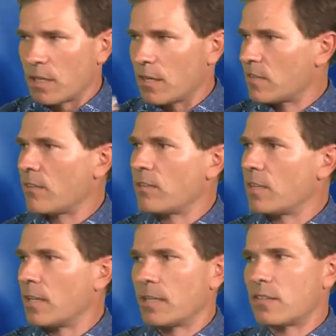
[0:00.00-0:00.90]
it in at 7
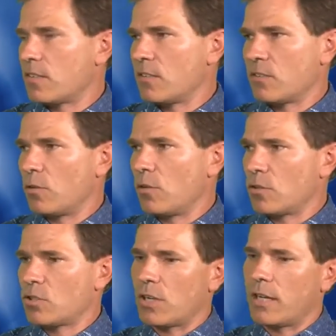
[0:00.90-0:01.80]
at night. The sun's no
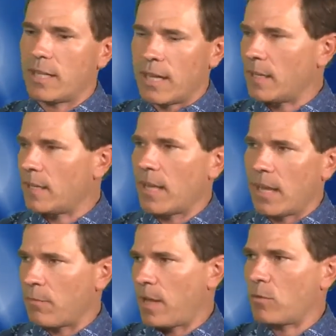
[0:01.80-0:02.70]
longer shining. I need to
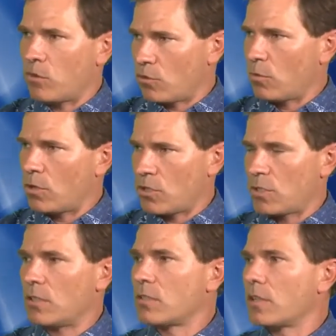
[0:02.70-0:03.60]
have battery storage
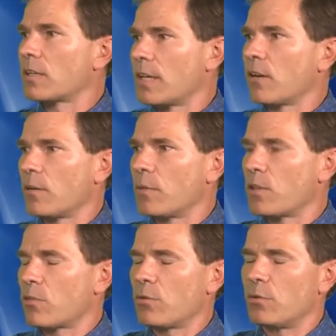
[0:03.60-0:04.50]
to carry me
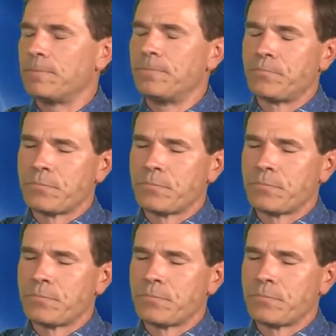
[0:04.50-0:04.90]
through.